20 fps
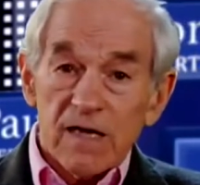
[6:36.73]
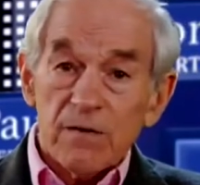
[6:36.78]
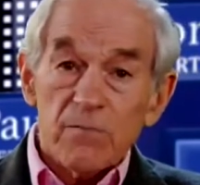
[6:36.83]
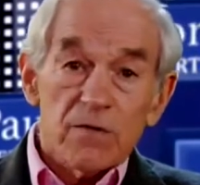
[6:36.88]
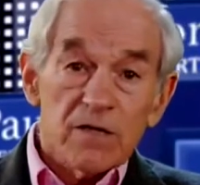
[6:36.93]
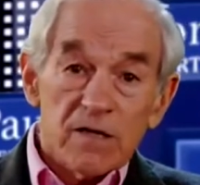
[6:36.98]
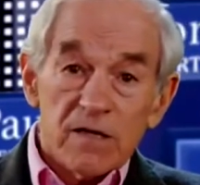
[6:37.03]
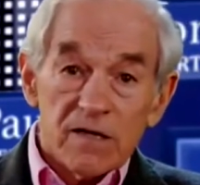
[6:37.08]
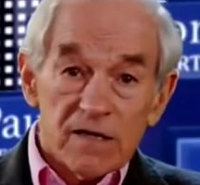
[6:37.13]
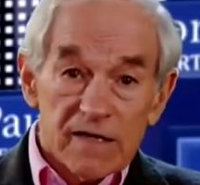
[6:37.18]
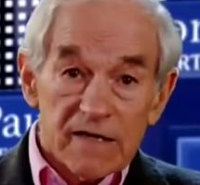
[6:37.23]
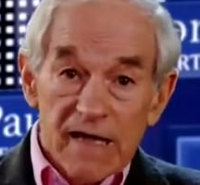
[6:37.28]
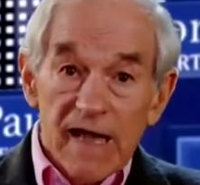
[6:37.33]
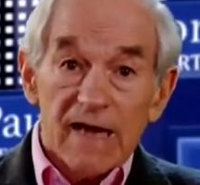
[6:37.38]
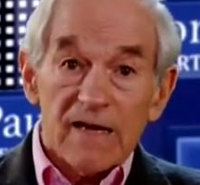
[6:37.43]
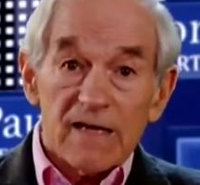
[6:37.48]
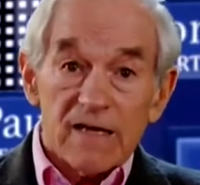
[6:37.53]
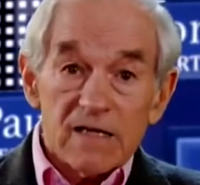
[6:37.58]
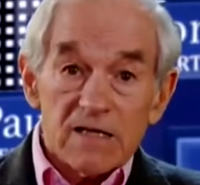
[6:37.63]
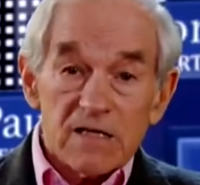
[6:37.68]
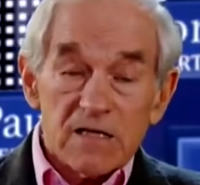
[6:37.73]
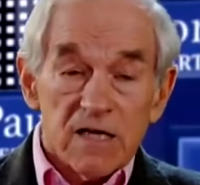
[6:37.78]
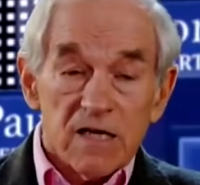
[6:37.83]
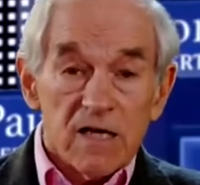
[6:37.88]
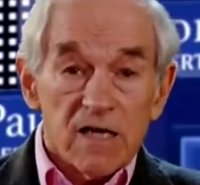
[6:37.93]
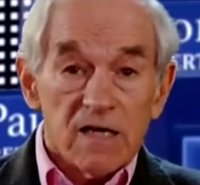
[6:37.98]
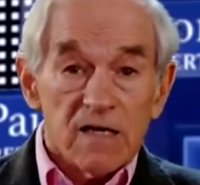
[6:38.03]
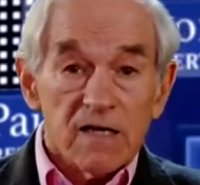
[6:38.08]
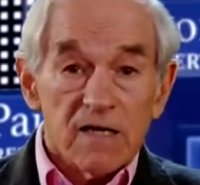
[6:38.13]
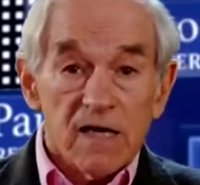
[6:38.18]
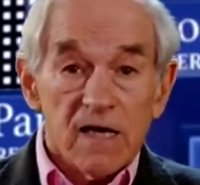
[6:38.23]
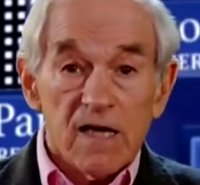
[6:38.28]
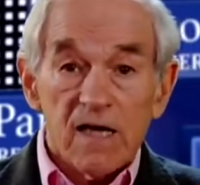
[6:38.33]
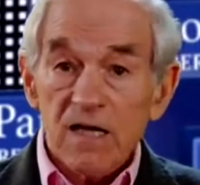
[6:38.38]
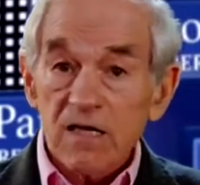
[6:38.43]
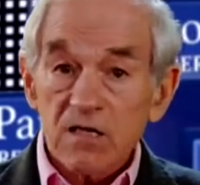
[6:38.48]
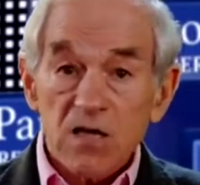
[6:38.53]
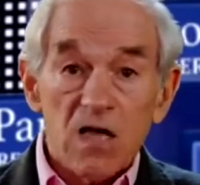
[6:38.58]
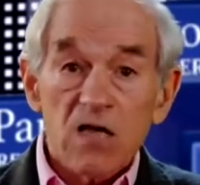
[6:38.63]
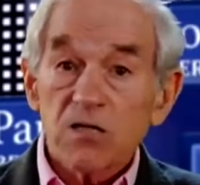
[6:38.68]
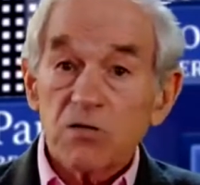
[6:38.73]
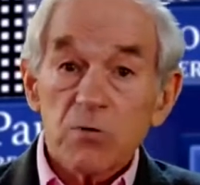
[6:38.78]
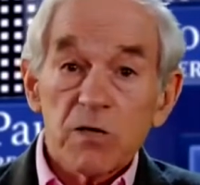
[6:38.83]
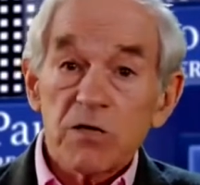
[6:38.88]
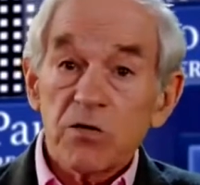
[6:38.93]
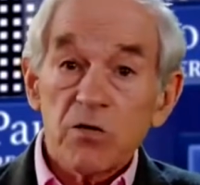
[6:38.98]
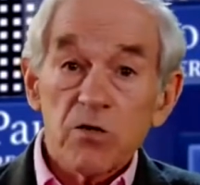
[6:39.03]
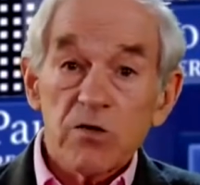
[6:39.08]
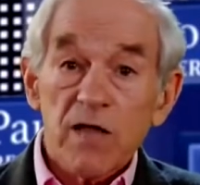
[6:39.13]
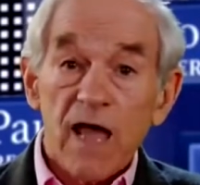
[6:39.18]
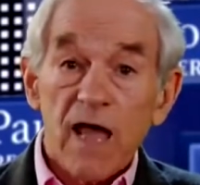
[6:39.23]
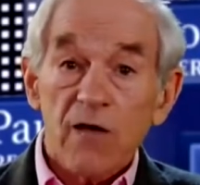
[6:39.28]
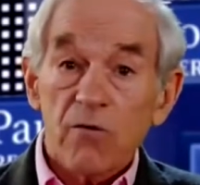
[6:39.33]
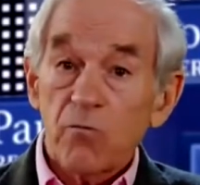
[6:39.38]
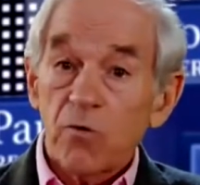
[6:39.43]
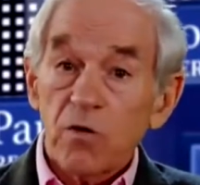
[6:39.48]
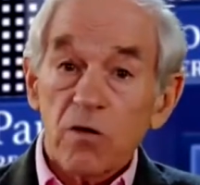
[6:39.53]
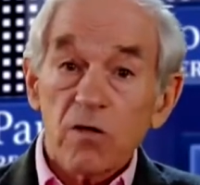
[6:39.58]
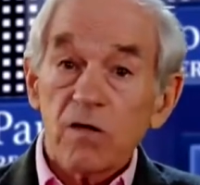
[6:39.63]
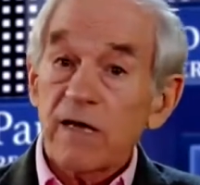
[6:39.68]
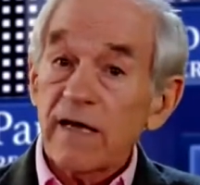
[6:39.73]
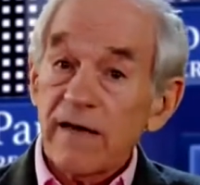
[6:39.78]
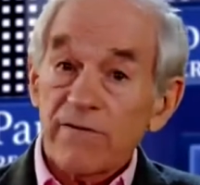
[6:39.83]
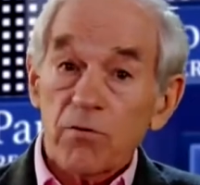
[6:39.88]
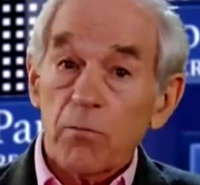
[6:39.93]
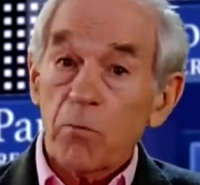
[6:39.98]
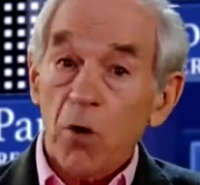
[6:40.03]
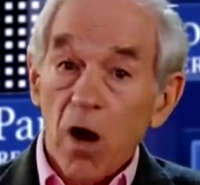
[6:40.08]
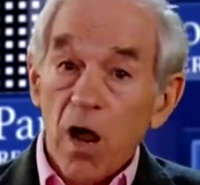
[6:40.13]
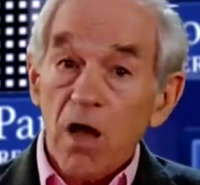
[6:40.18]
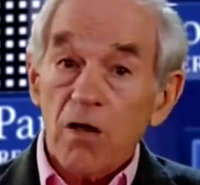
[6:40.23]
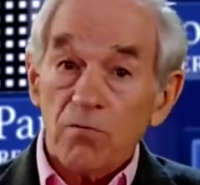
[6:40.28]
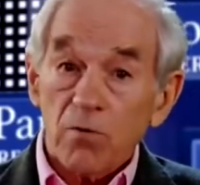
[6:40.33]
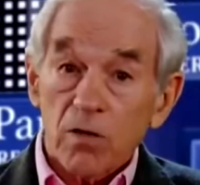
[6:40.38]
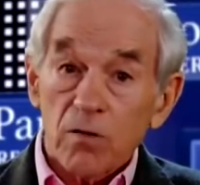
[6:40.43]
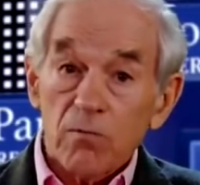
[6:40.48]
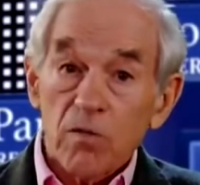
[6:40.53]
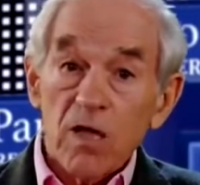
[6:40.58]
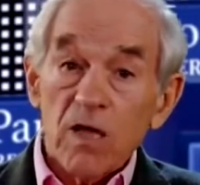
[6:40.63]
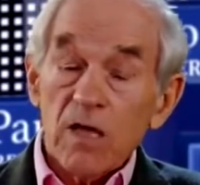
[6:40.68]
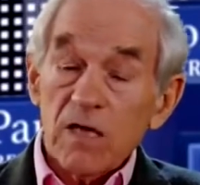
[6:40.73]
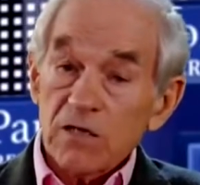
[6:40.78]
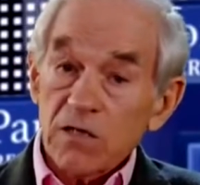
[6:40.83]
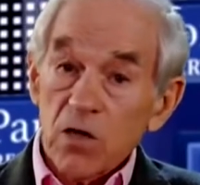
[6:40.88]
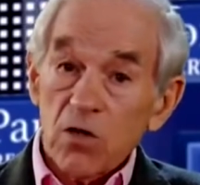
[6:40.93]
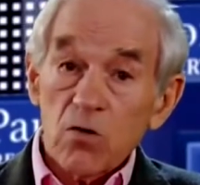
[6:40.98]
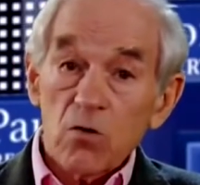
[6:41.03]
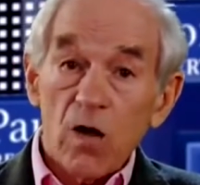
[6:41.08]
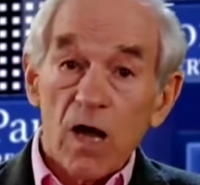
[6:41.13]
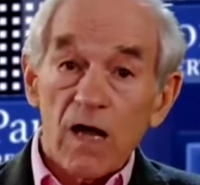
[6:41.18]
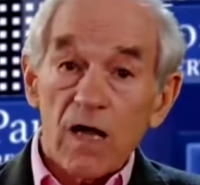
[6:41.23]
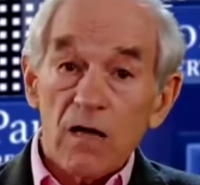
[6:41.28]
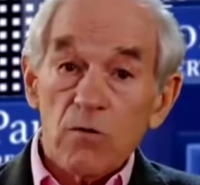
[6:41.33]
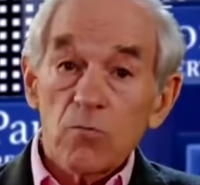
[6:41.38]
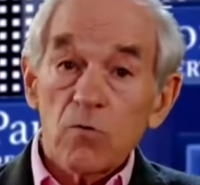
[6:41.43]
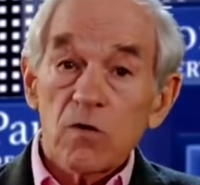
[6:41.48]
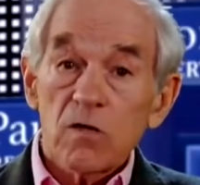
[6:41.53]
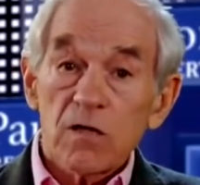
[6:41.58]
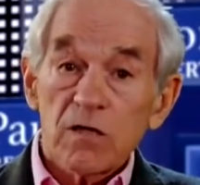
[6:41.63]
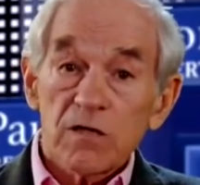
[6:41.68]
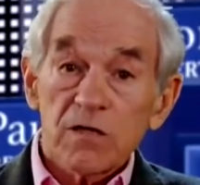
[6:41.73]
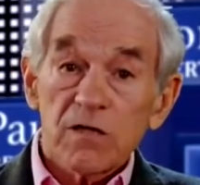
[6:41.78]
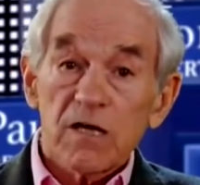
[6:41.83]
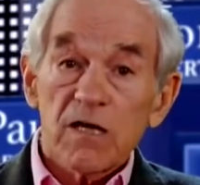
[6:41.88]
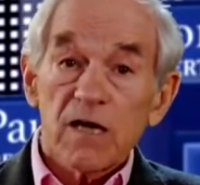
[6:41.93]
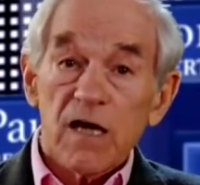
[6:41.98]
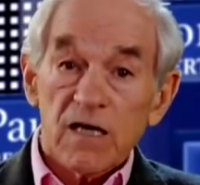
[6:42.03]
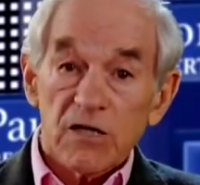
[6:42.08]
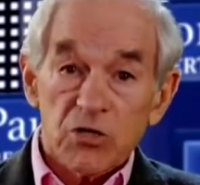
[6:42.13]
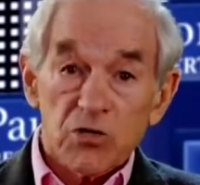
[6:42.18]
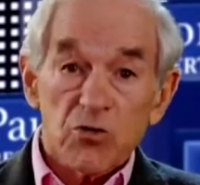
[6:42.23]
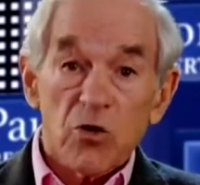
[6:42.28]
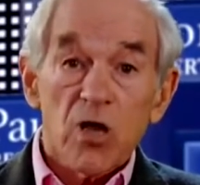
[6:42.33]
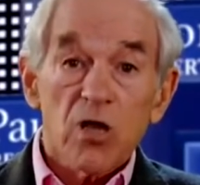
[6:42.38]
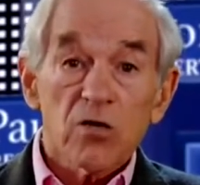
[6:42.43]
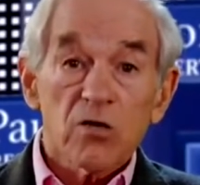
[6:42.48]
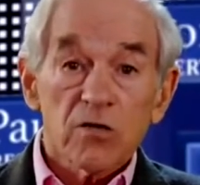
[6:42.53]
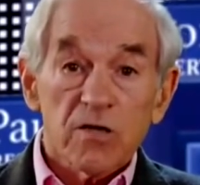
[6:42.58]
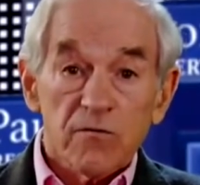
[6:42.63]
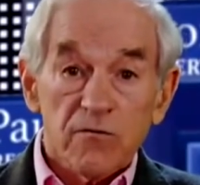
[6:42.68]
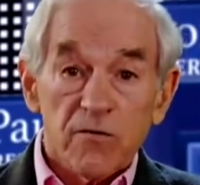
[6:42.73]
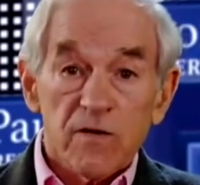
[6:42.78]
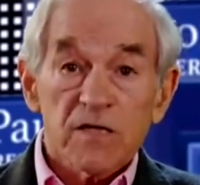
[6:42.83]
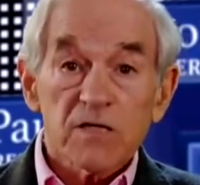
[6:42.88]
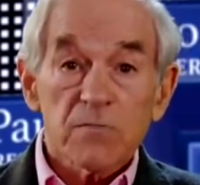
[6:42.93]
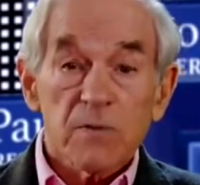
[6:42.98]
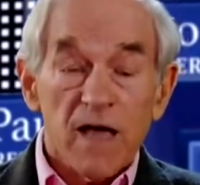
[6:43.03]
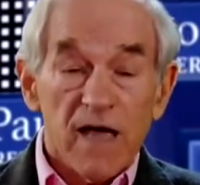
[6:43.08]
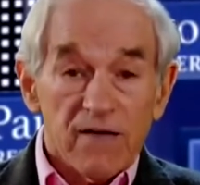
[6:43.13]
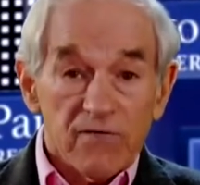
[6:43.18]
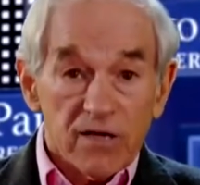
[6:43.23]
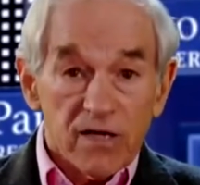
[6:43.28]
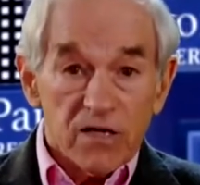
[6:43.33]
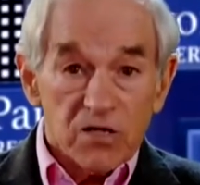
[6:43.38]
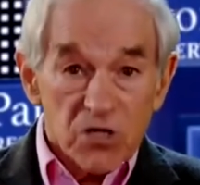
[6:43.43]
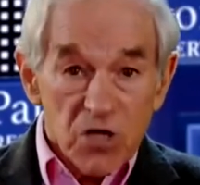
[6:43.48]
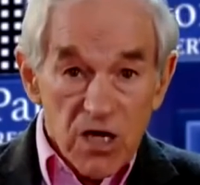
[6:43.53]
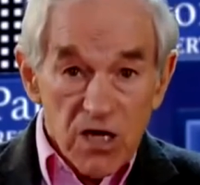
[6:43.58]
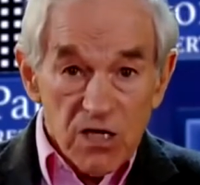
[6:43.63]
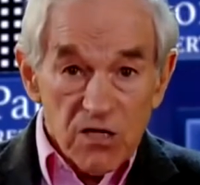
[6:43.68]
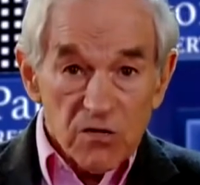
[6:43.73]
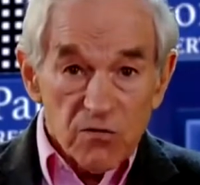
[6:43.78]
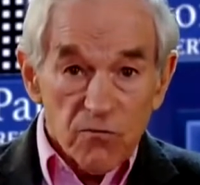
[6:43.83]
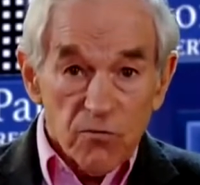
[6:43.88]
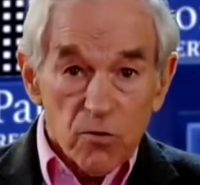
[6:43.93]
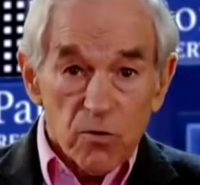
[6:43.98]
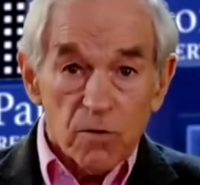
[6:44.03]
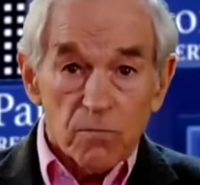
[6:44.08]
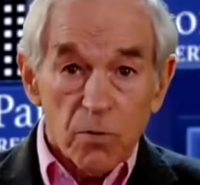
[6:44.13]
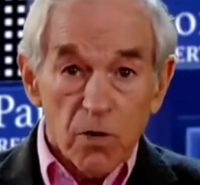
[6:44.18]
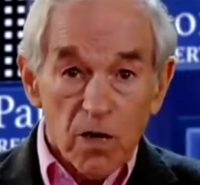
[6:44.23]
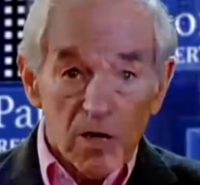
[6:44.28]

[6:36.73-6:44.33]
come and get us. And as long as we do that, we're going to have a problem. So I want a stronger defense by having a changed foreign